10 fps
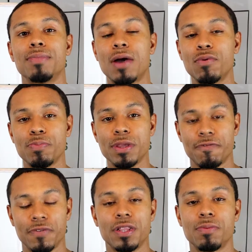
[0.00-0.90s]
that would be
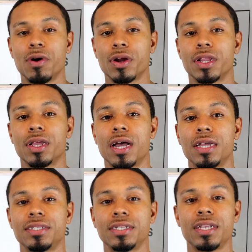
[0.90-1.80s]
affiliate marketing,
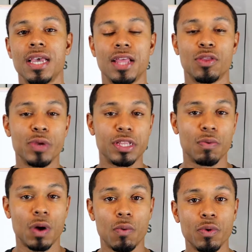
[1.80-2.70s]
guys. And the reason
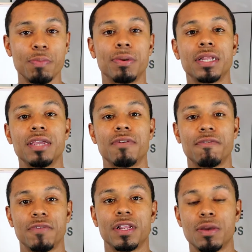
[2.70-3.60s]
why we believe
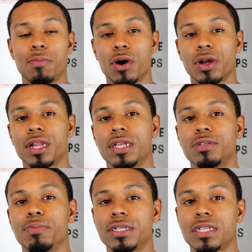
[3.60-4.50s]
affiliate marketing is the
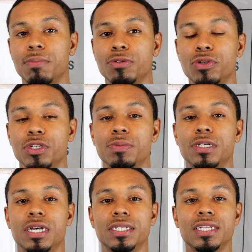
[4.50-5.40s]
best opportunity is
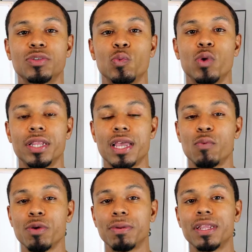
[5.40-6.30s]
because it's one that
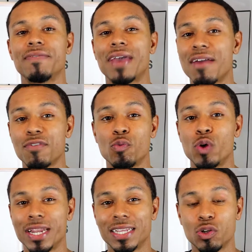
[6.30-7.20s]
we believe
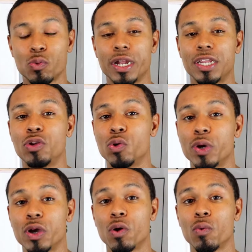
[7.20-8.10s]
everyone is already
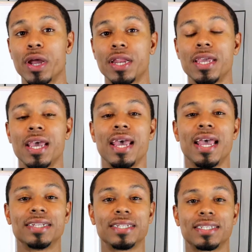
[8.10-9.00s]
doing already.
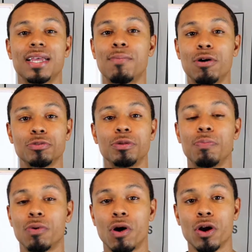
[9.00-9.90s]
It's just that most
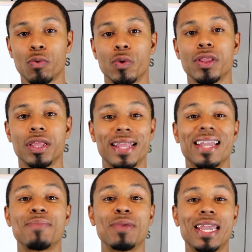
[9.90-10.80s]
people aren't aware that they
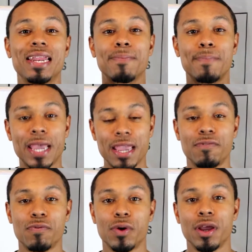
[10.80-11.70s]
can be getting
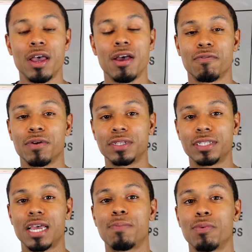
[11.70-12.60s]
paid for it. For
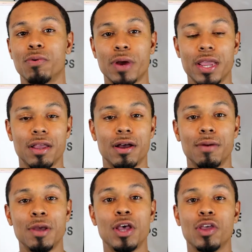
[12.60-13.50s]
example, right,
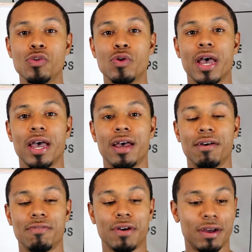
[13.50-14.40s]
you
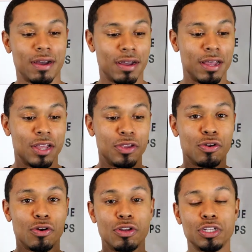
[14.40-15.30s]
have
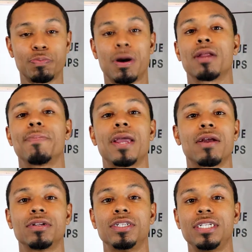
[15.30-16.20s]
you just bought a
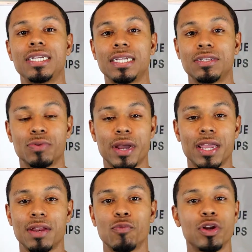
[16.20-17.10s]
pair of jeans,
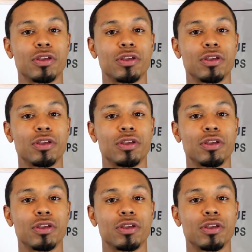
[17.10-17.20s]
right, and one of